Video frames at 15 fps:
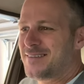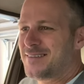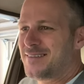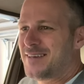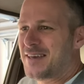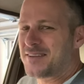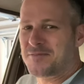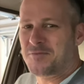Yes,
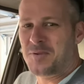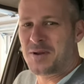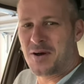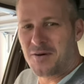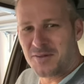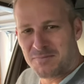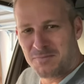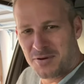yeah, so when I
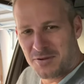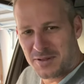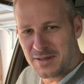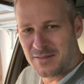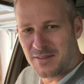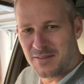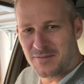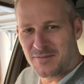was
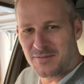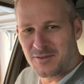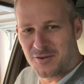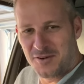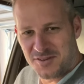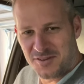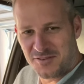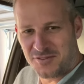pulling the
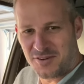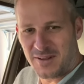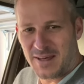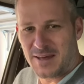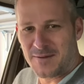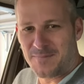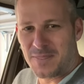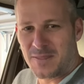cruise control
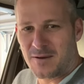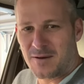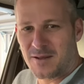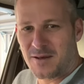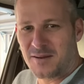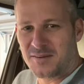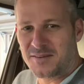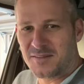out, I
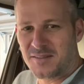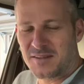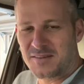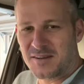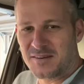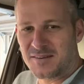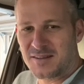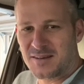noticed that there's
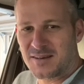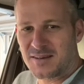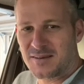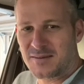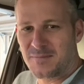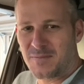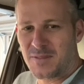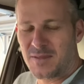actually
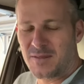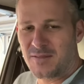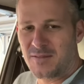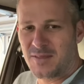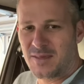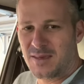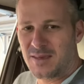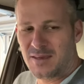
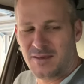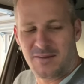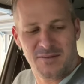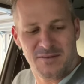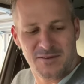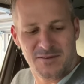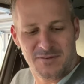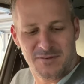the
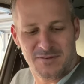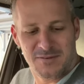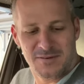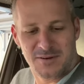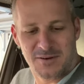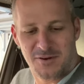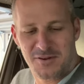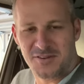
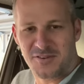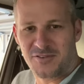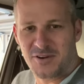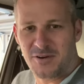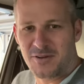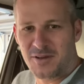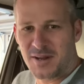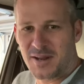cruise
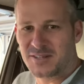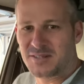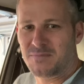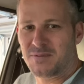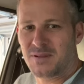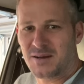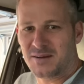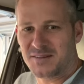control unit actually
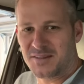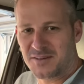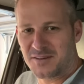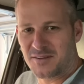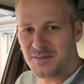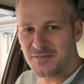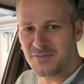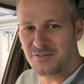plugs into
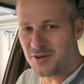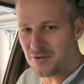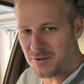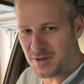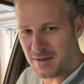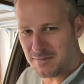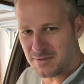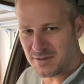the throttle
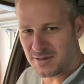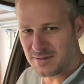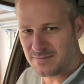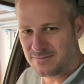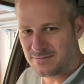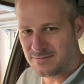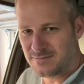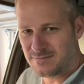cable line,
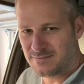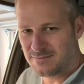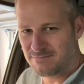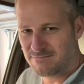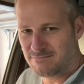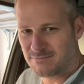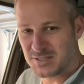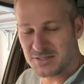
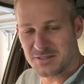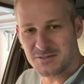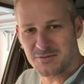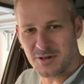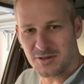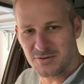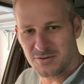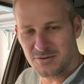which is
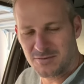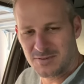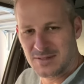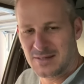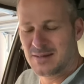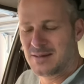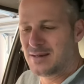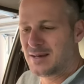quite cool.
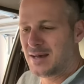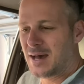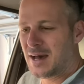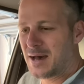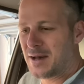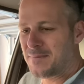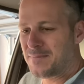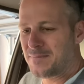
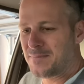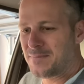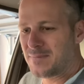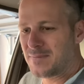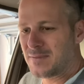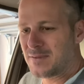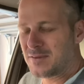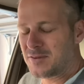
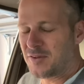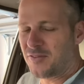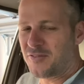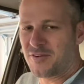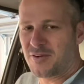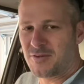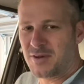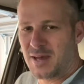Not
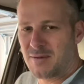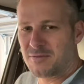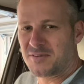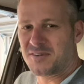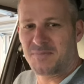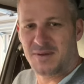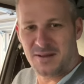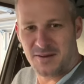throttle cable,
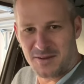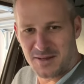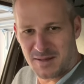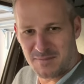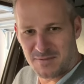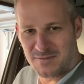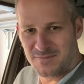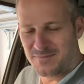speedo
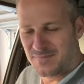cable.